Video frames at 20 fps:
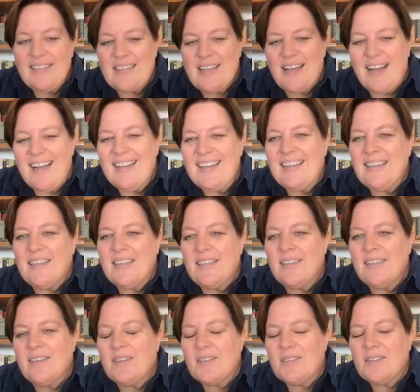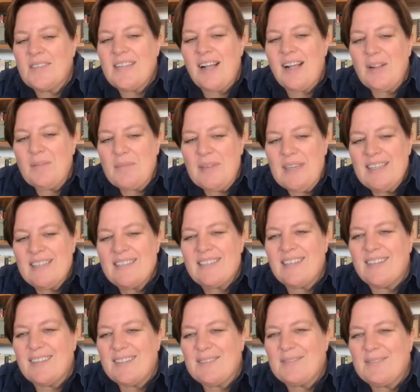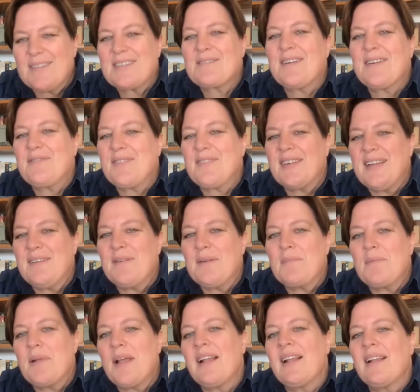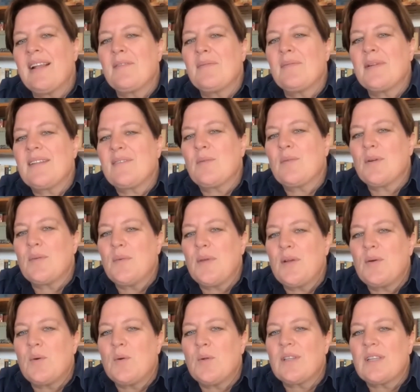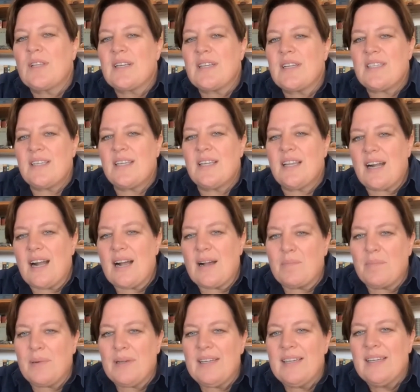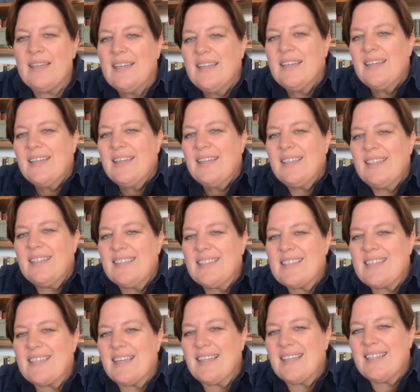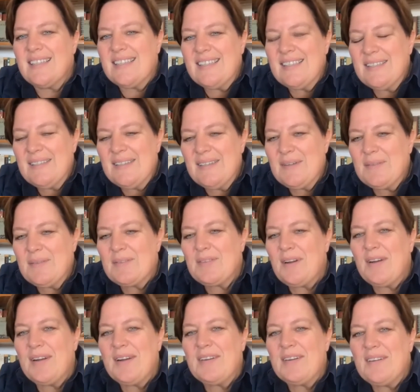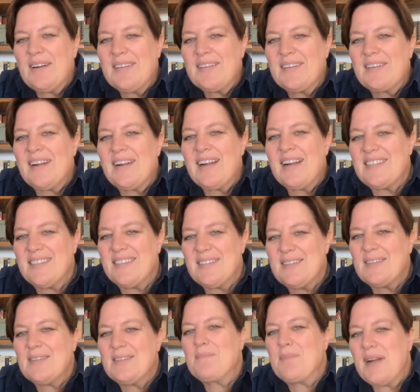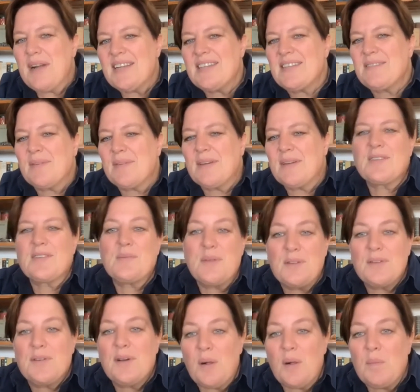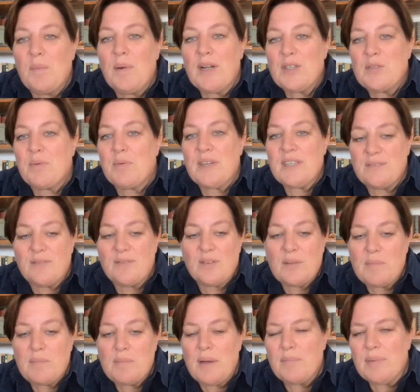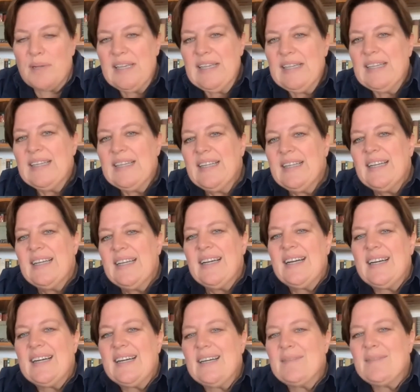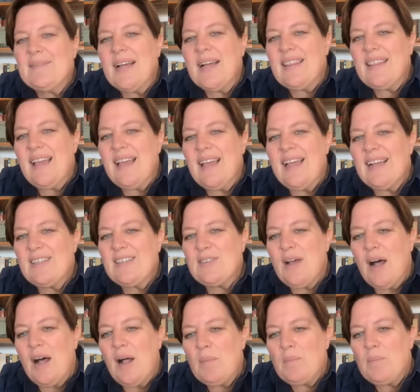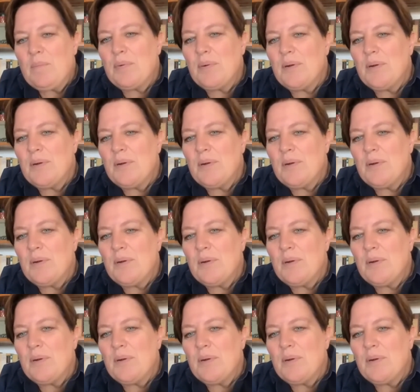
Kylie tell me, so it was quite funny. We played a little bit what we called kissy rugby in the cellar, throwing around the crates into the press, because we do whole bunch press for the bubbly, and they had to help